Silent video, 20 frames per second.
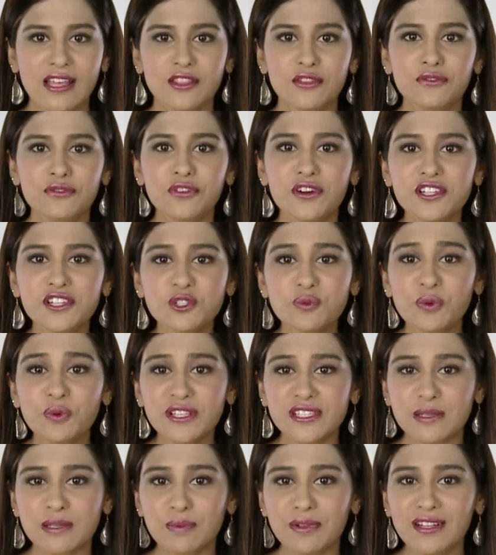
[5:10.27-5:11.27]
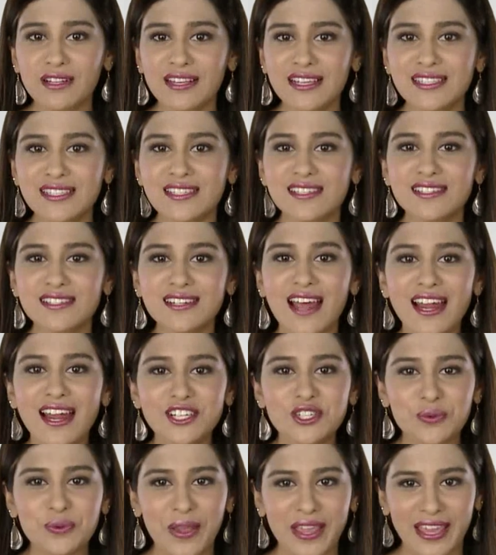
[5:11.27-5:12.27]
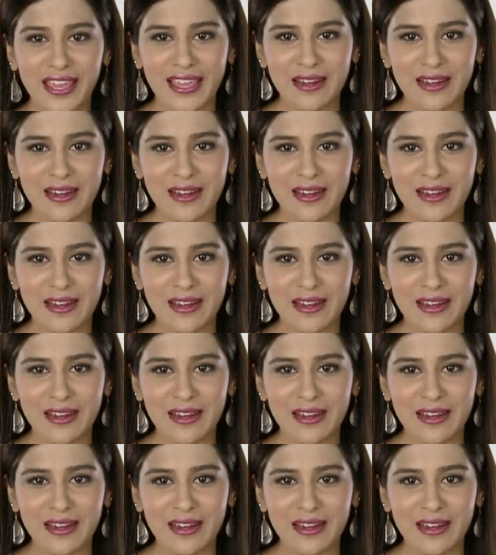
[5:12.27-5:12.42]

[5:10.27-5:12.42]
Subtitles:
The first principle is to start doing